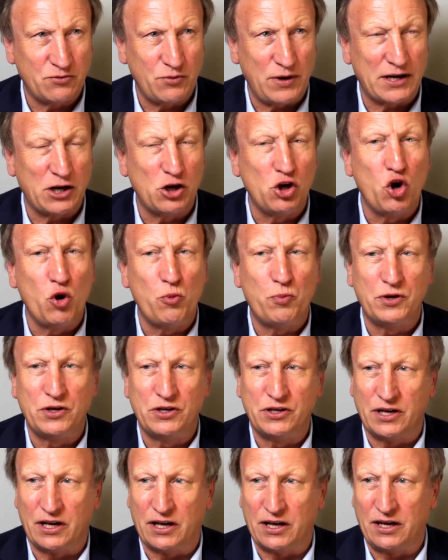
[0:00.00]
We had an
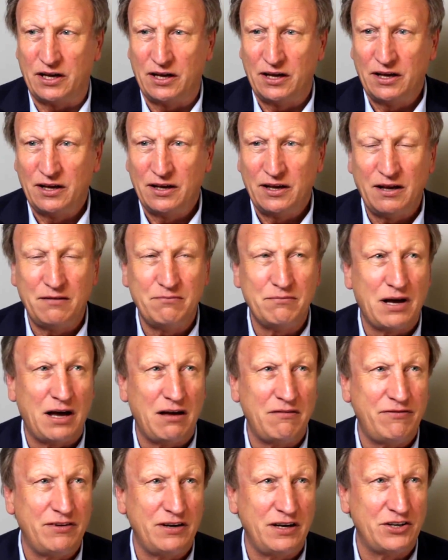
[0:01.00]
open day in
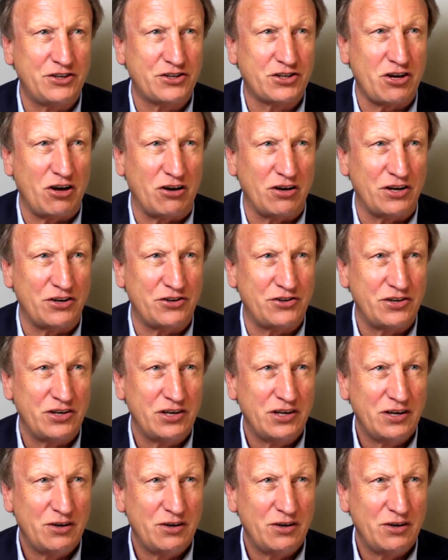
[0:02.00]
my village college.